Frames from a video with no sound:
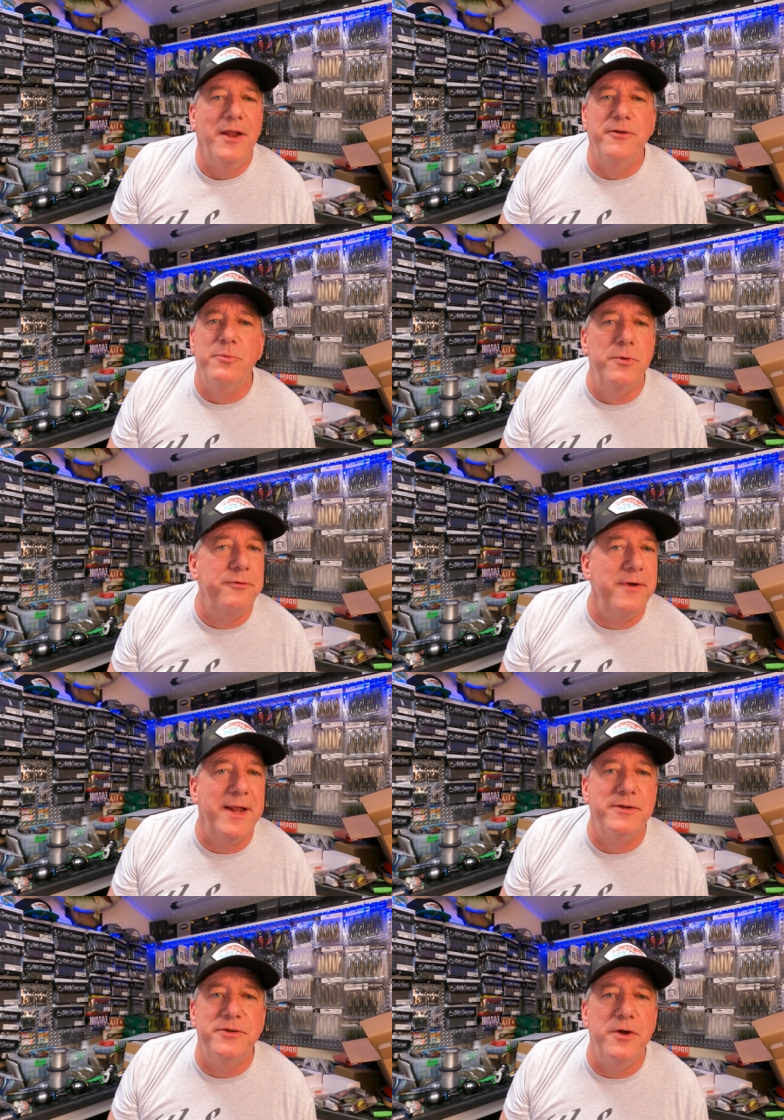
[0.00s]
I just want to
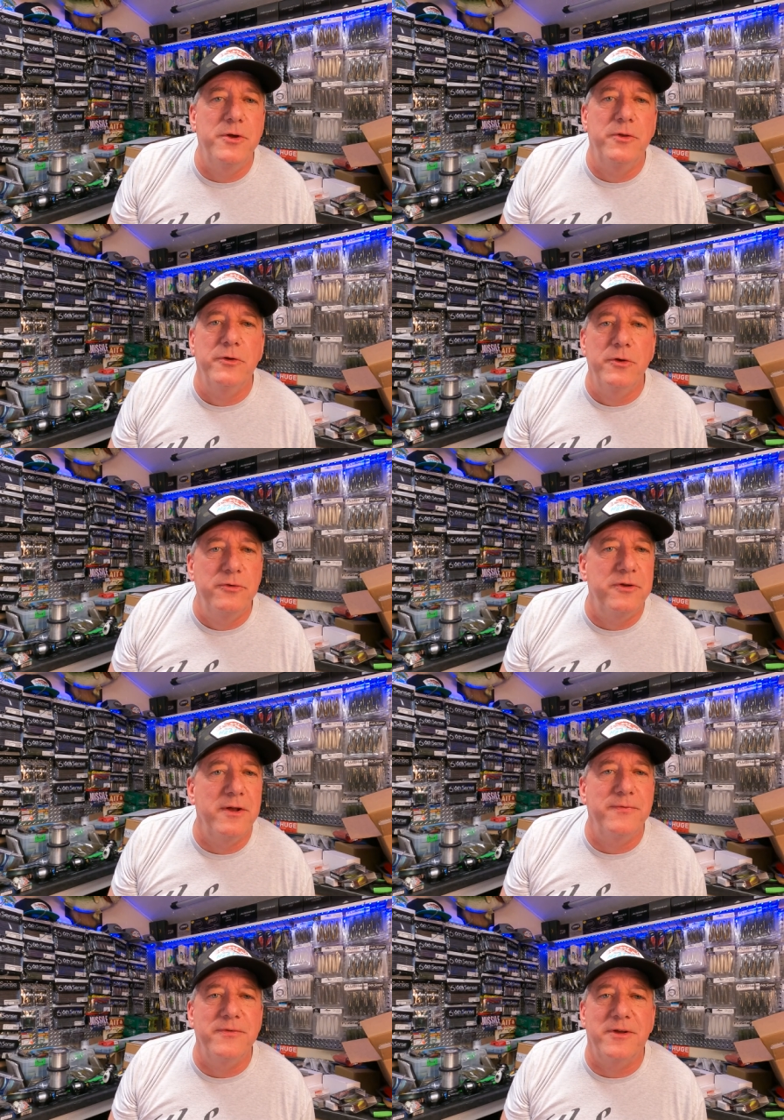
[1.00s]
try to show you the new
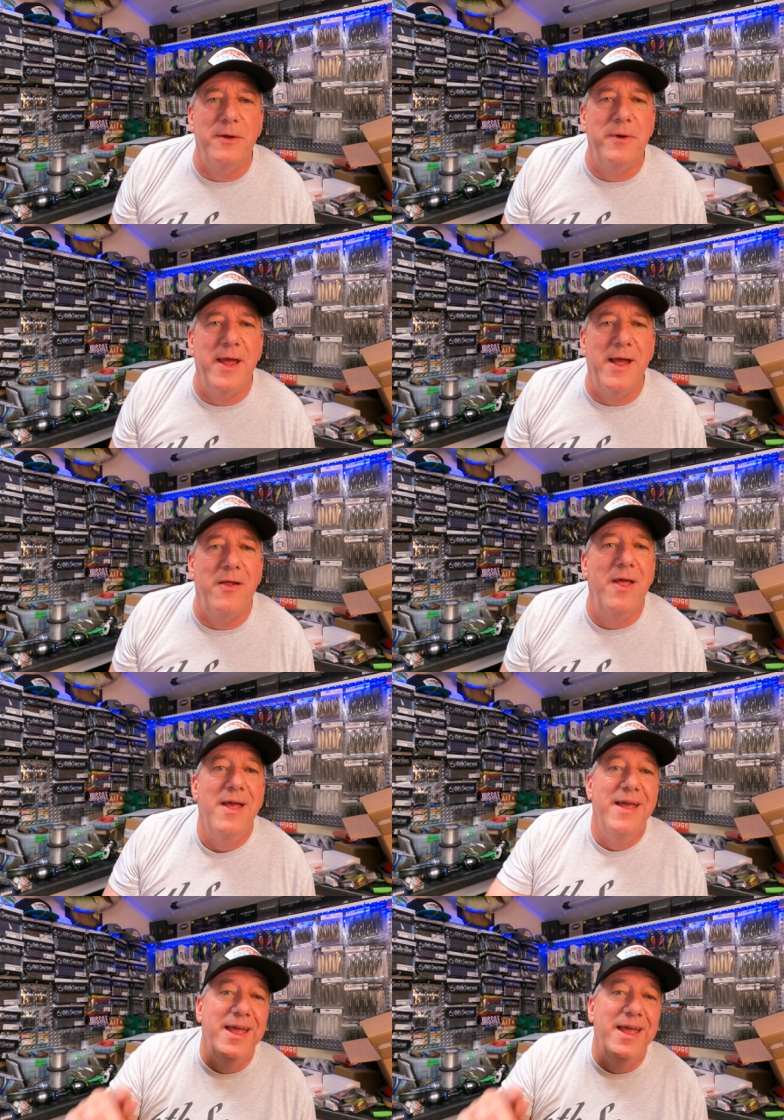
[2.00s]
stuff that's coming out.